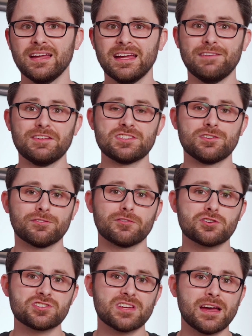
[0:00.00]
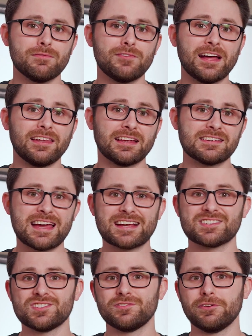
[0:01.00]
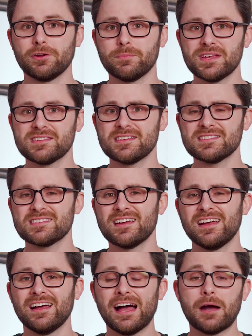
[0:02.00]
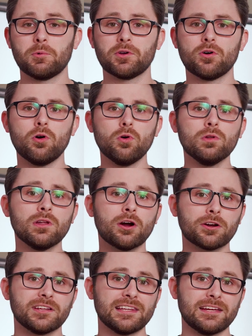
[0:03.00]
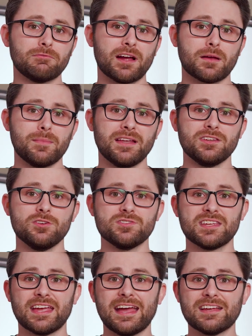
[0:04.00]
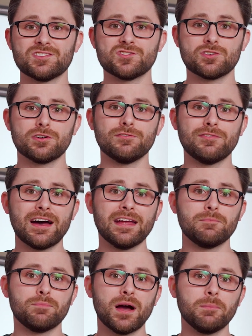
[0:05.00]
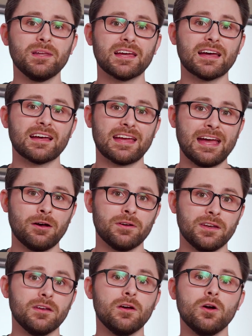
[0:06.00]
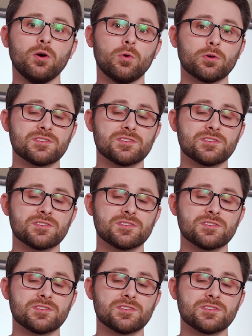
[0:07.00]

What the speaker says: If it's your first time filing taxes for your business, I would wholeheartedly recommend using a certified public accountant or